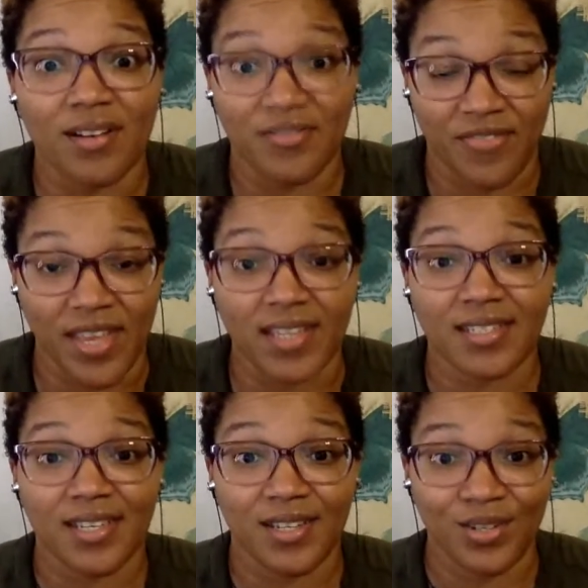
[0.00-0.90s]

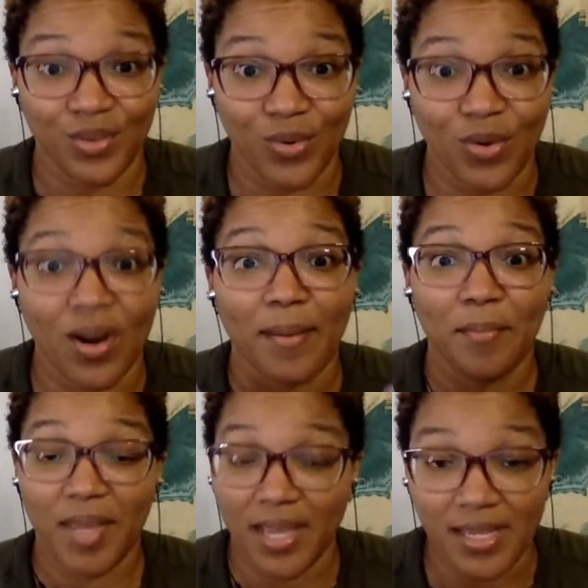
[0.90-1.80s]
affect your
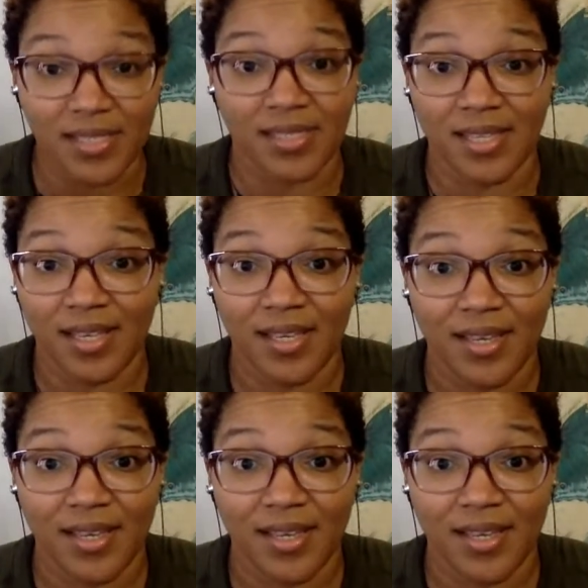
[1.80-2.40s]
peace,